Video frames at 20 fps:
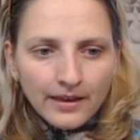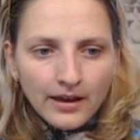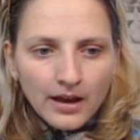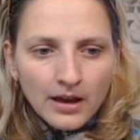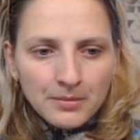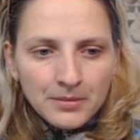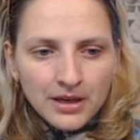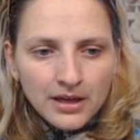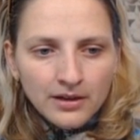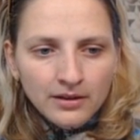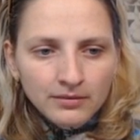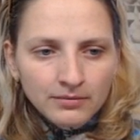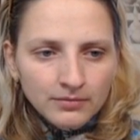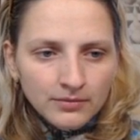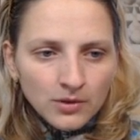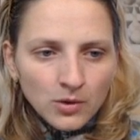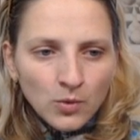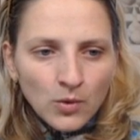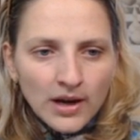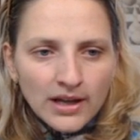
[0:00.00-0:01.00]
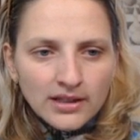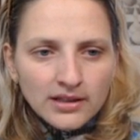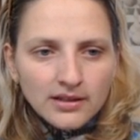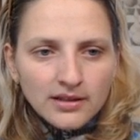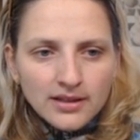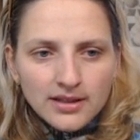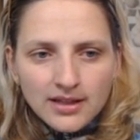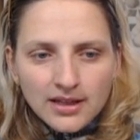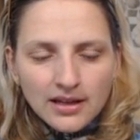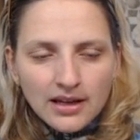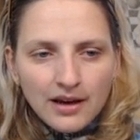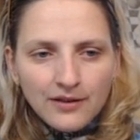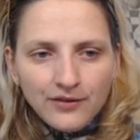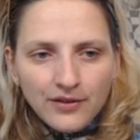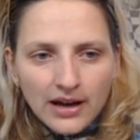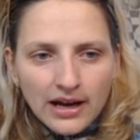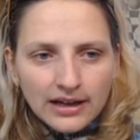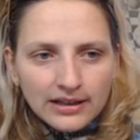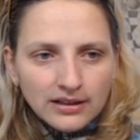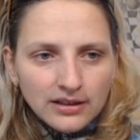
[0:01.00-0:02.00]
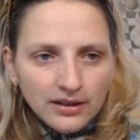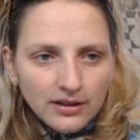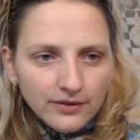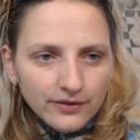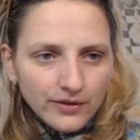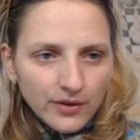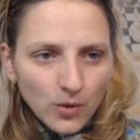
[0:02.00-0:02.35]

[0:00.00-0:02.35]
I mean, white is enough active.